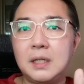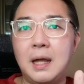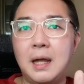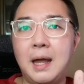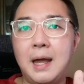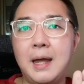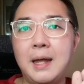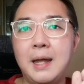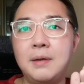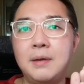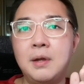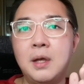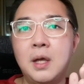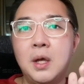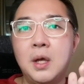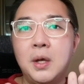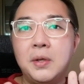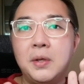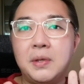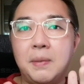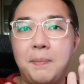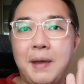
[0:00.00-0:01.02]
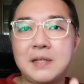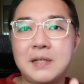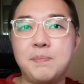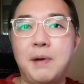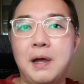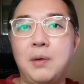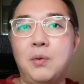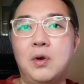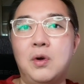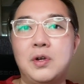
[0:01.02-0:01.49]
And the best
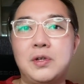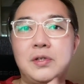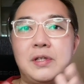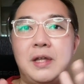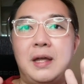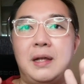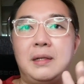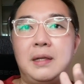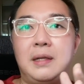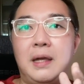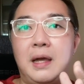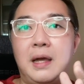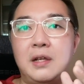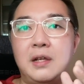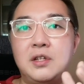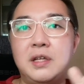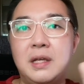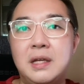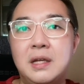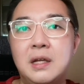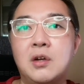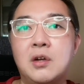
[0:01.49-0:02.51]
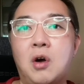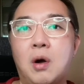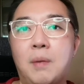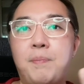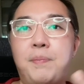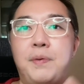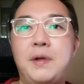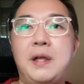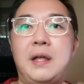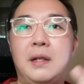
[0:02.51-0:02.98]
part was that they actually
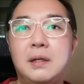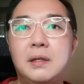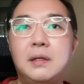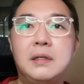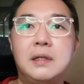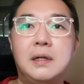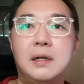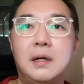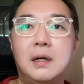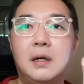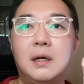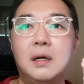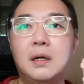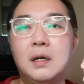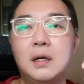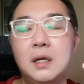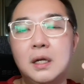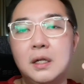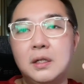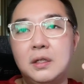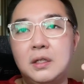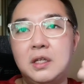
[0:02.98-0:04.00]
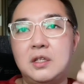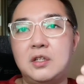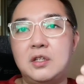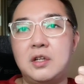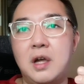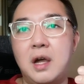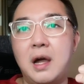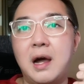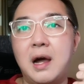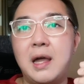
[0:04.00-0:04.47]
incorporate the
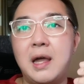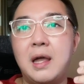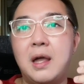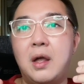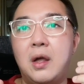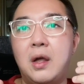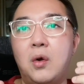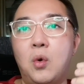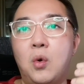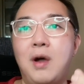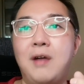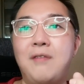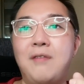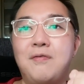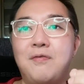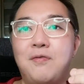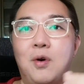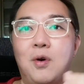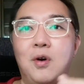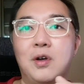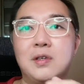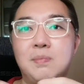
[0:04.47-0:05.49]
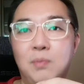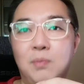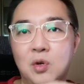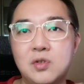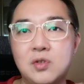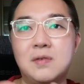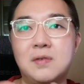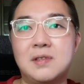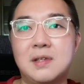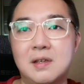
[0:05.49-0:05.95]
DJI OM4's
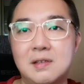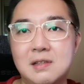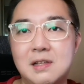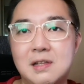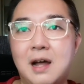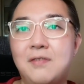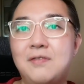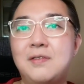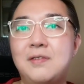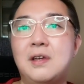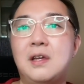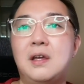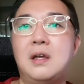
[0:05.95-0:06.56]
most of the stuff,